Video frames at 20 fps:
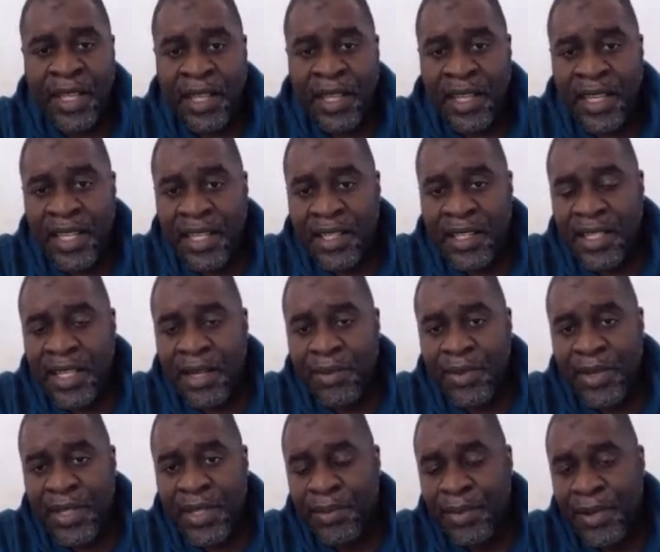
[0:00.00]
Next
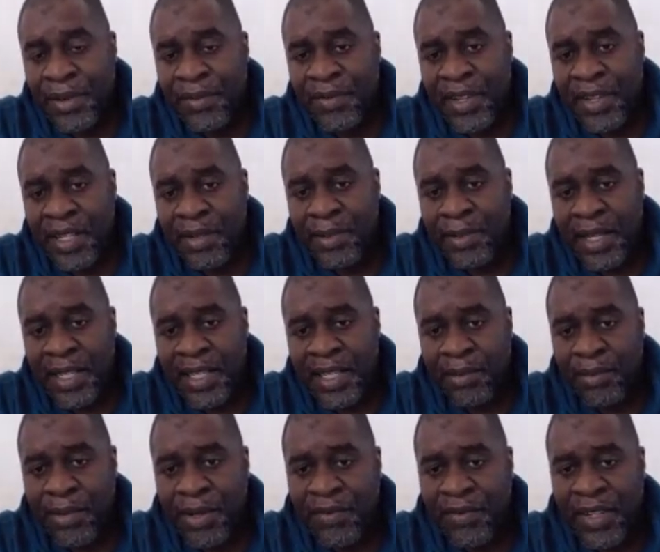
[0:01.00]
up is Perfect
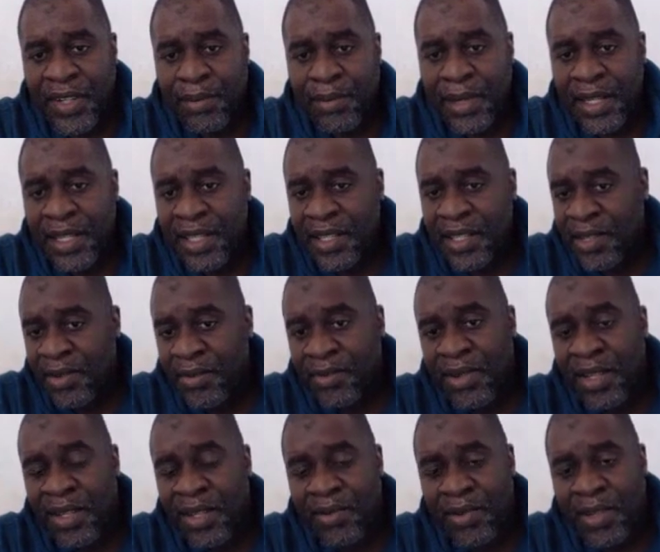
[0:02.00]
Money. Perfect Money is a
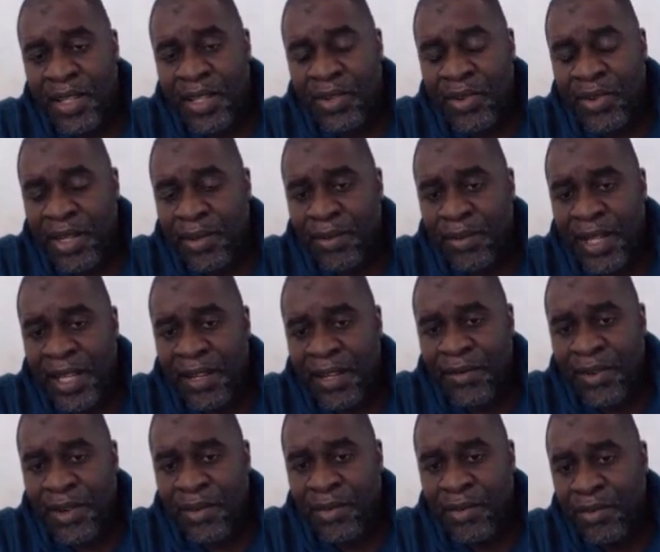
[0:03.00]
really, really great
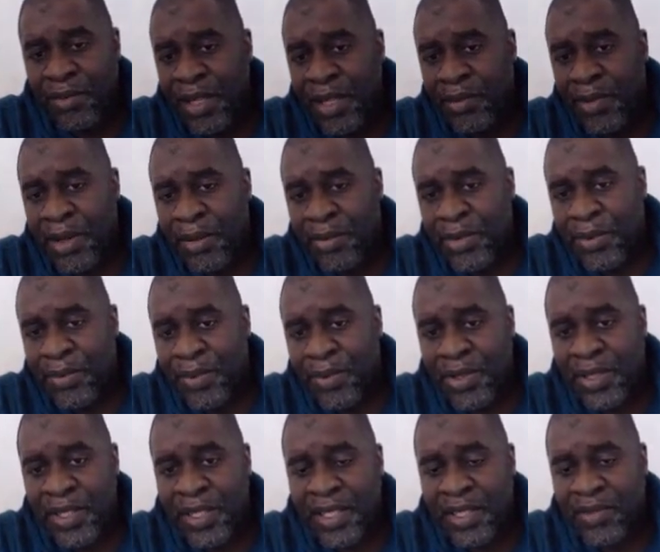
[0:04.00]
platform. Minimum
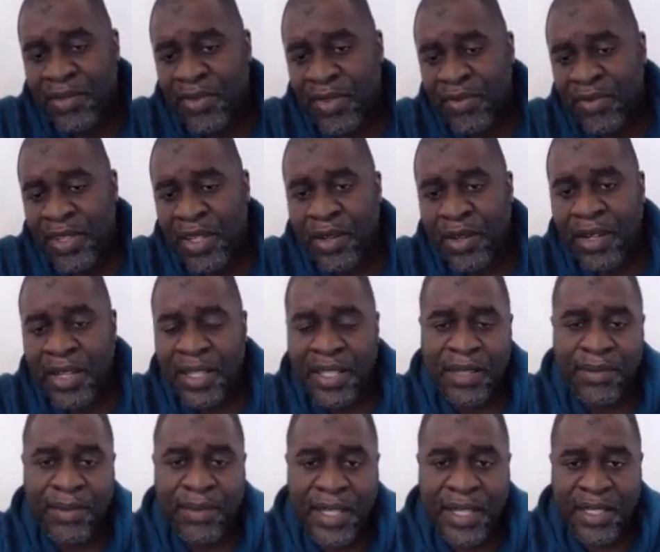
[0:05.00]
deposit is
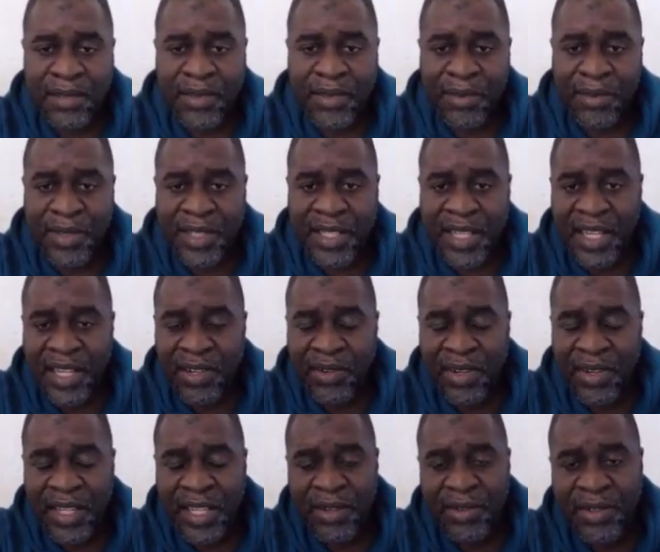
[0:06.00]
$50, maximum is
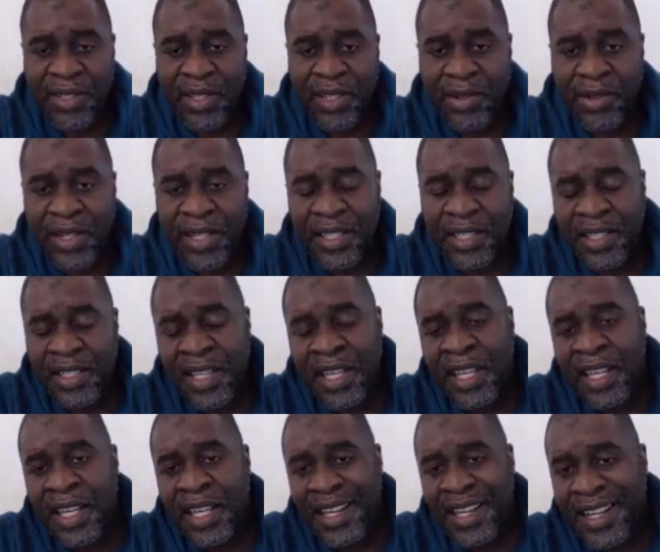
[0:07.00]
$100,000.
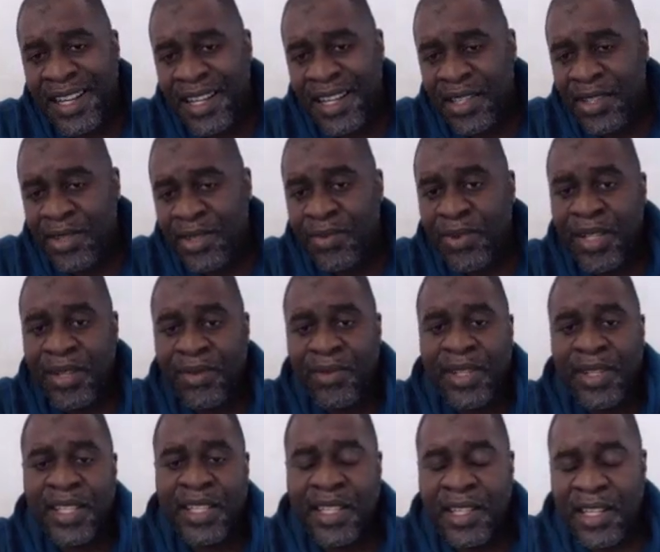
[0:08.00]
It's really,
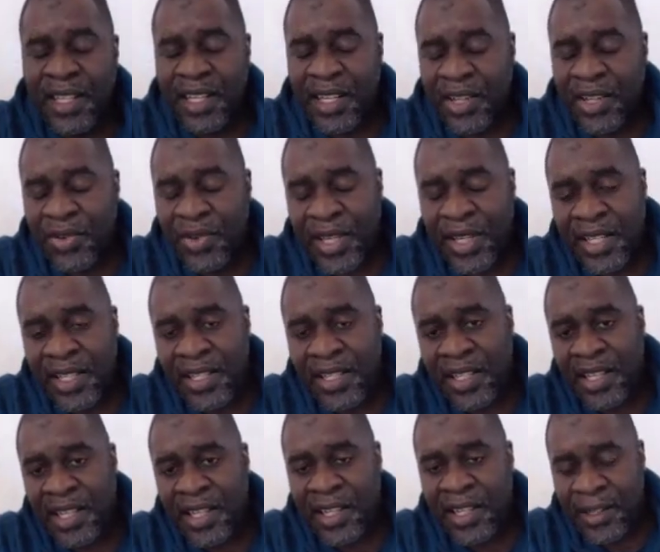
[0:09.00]
really great
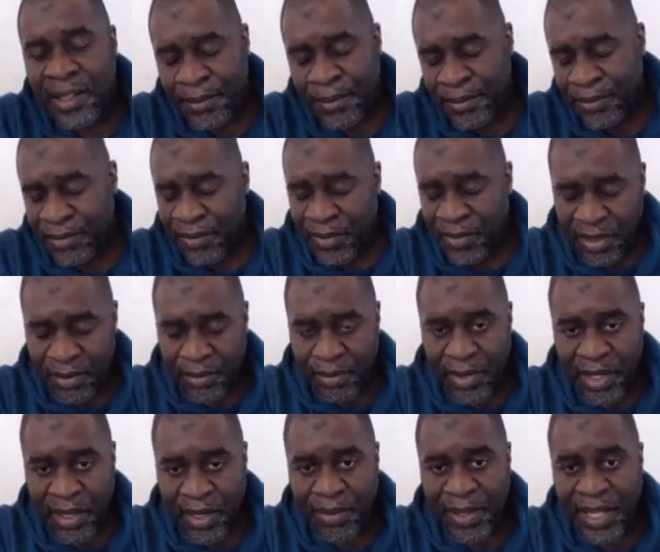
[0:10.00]
a
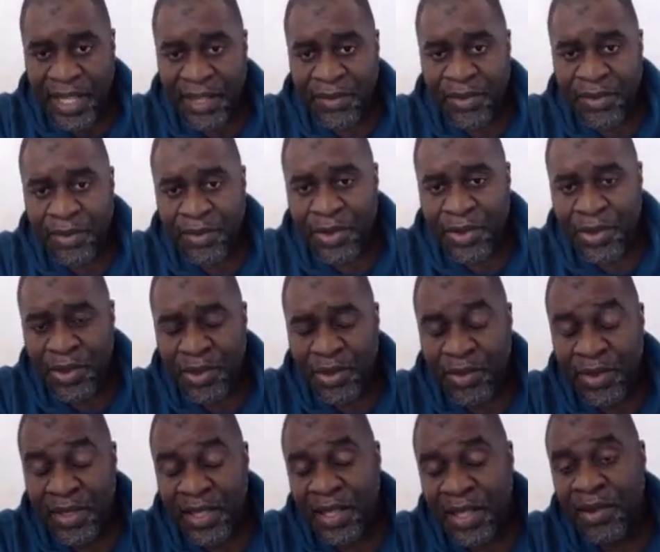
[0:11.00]
platform to
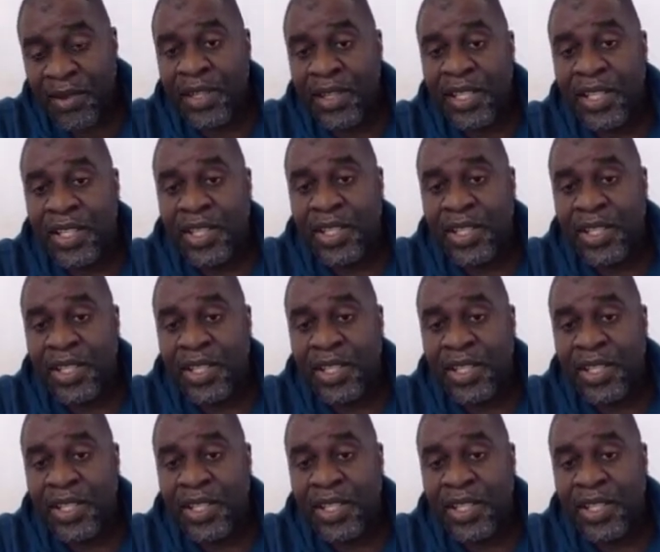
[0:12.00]
use. The only